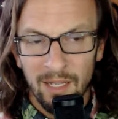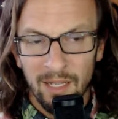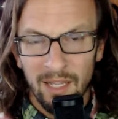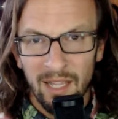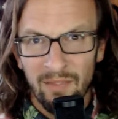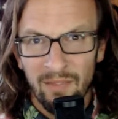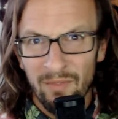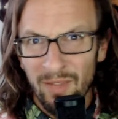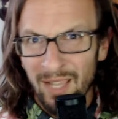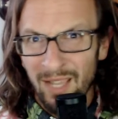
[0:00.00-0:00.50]

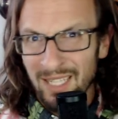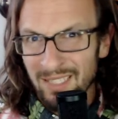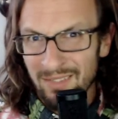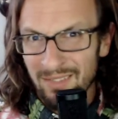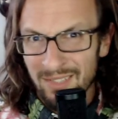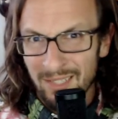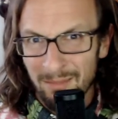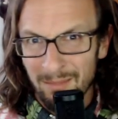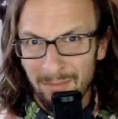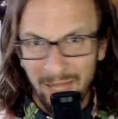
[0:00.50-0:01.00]
if you guys have
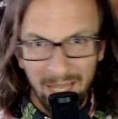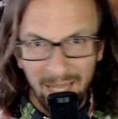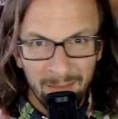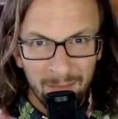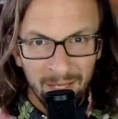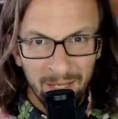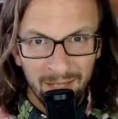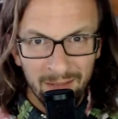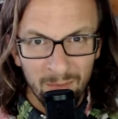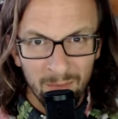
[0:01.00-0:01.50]
seen Mad
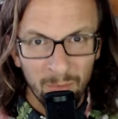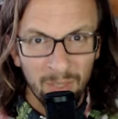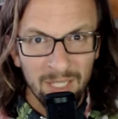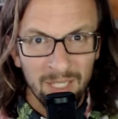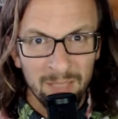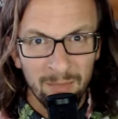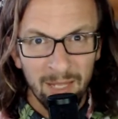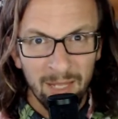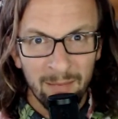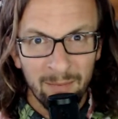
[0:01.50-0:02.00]
Men or
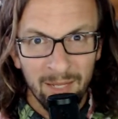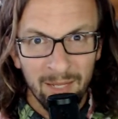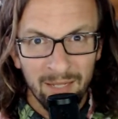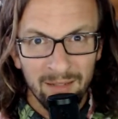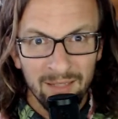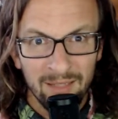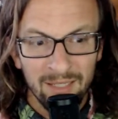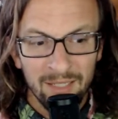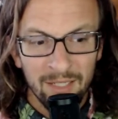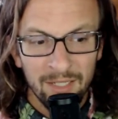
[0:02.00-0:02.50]
watched Mad Men,
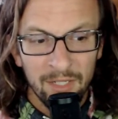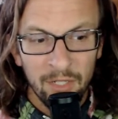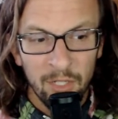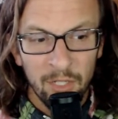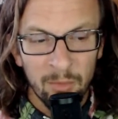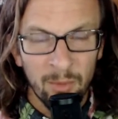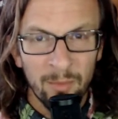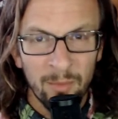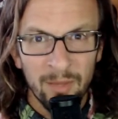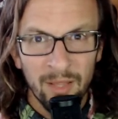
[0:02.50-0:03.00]

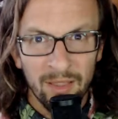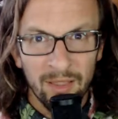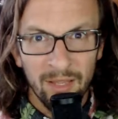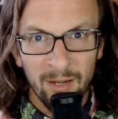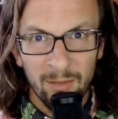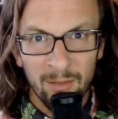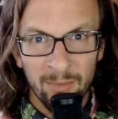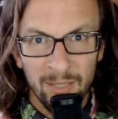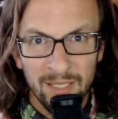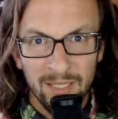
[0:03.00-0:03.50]
you remember the
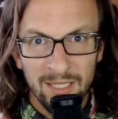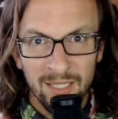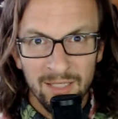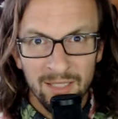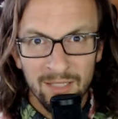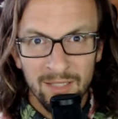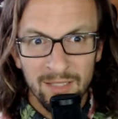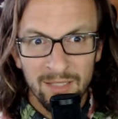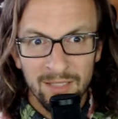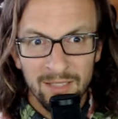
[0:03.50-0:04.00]
therapy
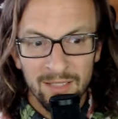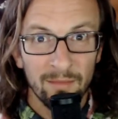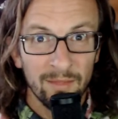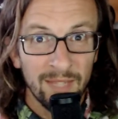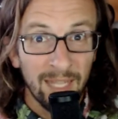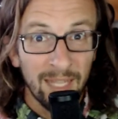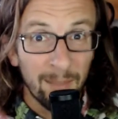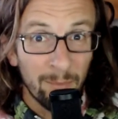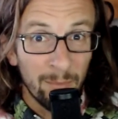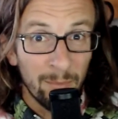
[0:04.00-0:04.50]
sessions
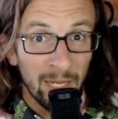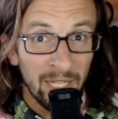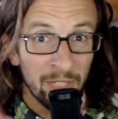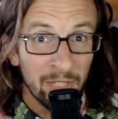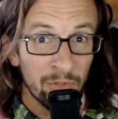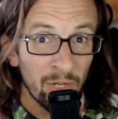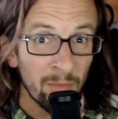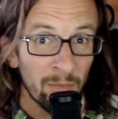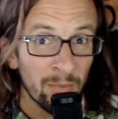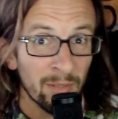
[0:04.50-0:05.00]
that Betty
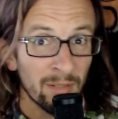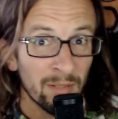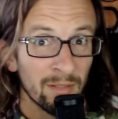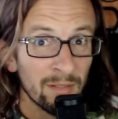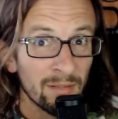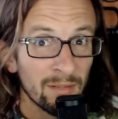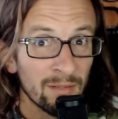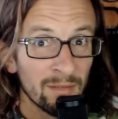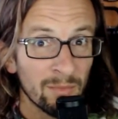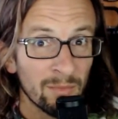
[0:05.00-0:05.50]
Draper
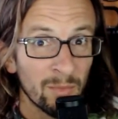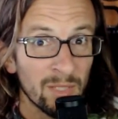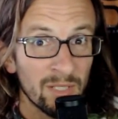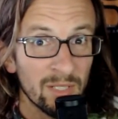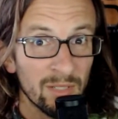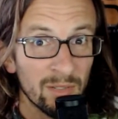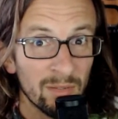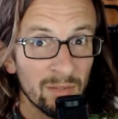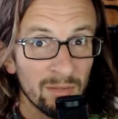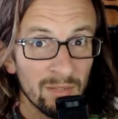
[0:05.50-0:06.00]
went
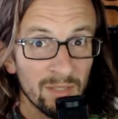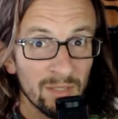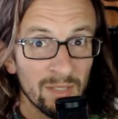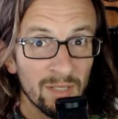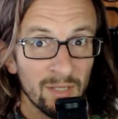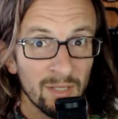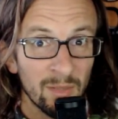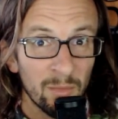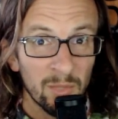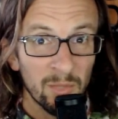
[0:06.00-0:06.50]
to
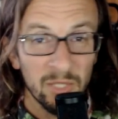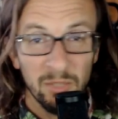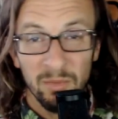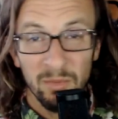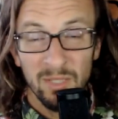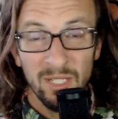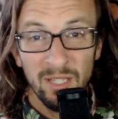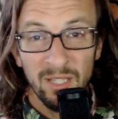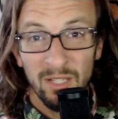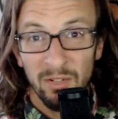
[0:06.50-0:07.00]
where she would
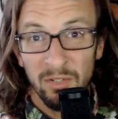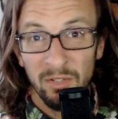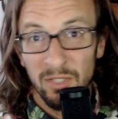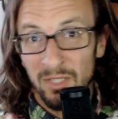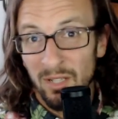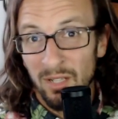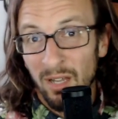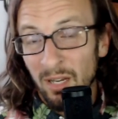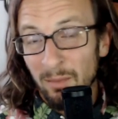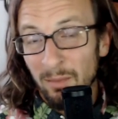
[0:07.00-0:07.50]
sit there and just
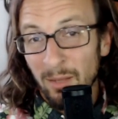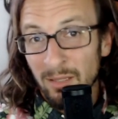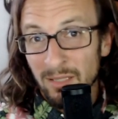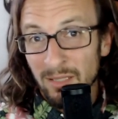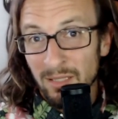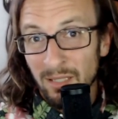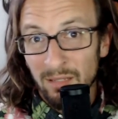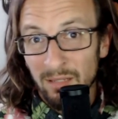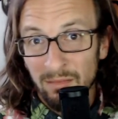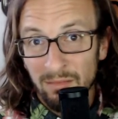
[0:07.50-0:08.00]
talk about
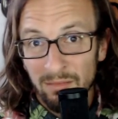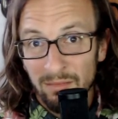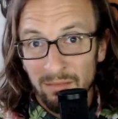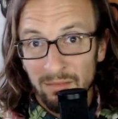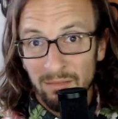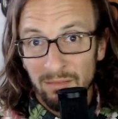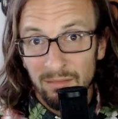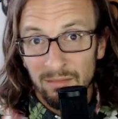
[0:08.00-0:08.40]
stuff.